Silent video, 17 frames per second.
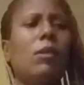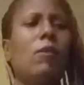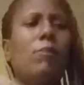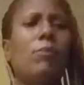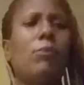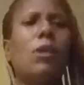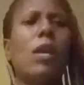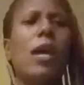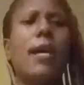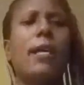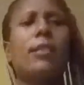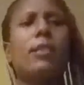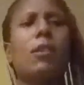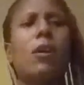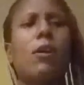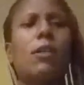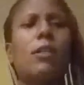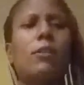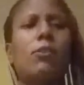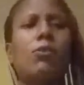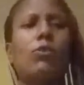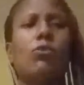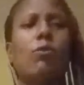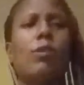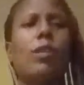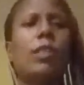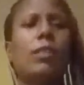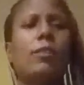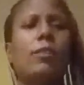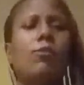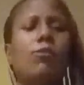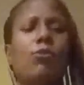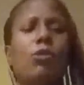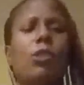Hope you guys are enjoying
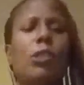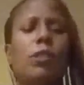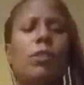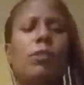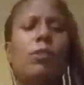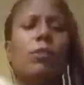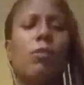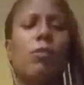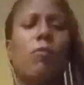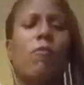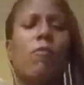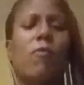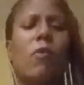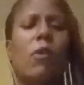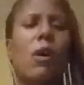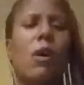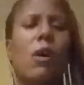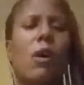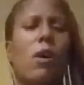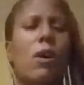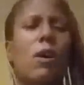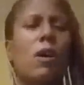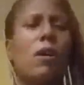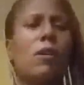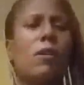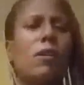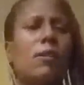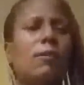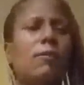the new year so far.